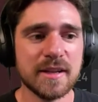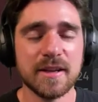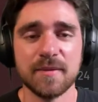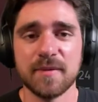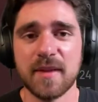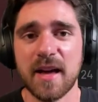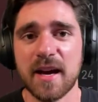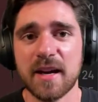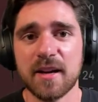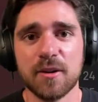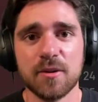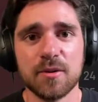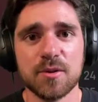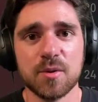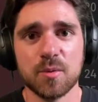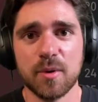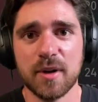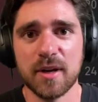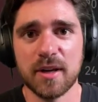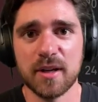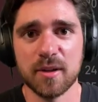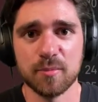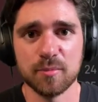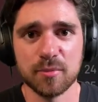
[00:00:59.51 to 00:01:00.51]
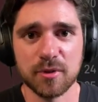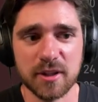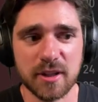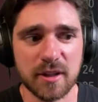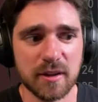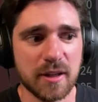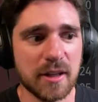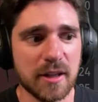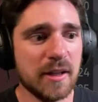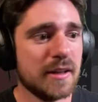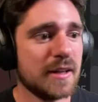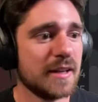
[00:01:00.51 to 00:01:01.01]
That goes away
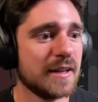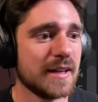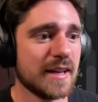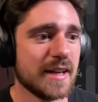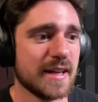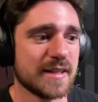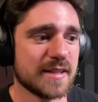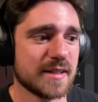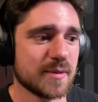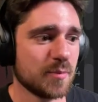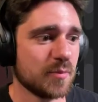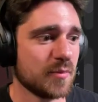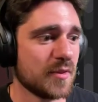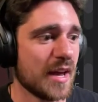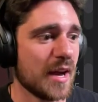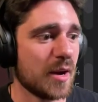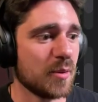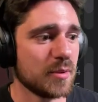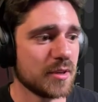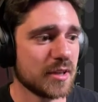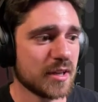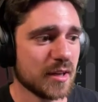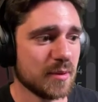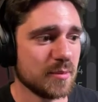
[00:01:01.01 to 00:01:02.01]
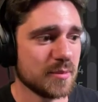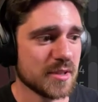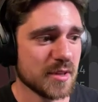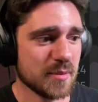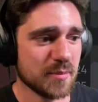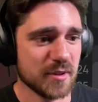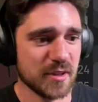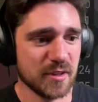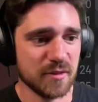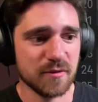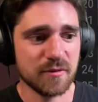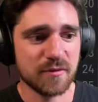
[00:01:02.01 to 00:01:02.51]
completely. It's now become
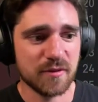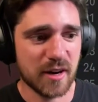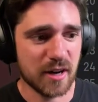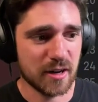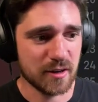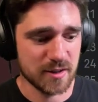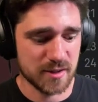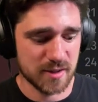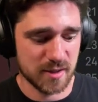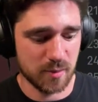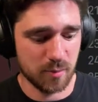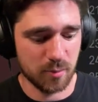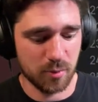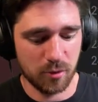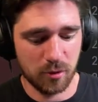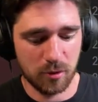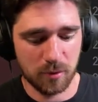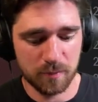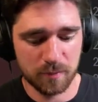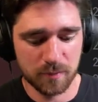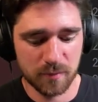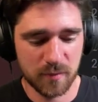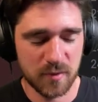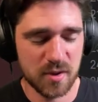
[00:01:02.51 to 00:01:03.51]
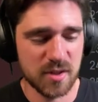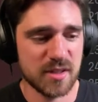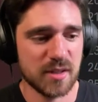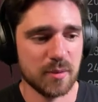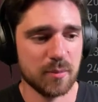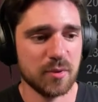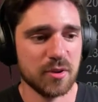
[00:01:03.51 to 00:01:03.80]
something very simple. Simply